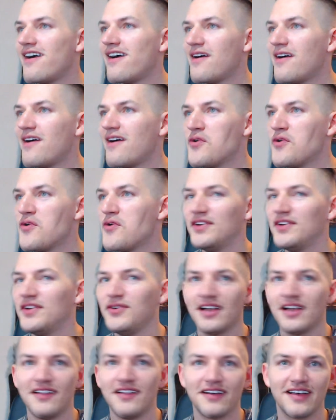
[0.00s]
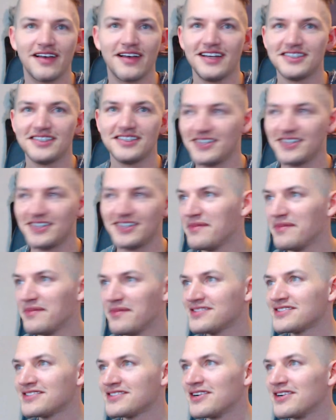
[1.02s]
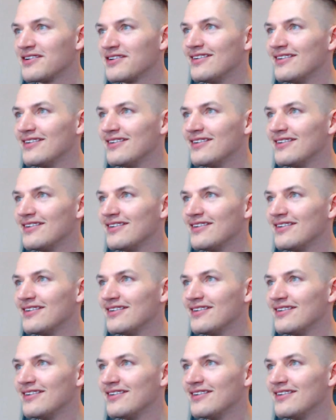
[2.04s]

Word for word: Oh, I do kind of look like an ice gem. That's true.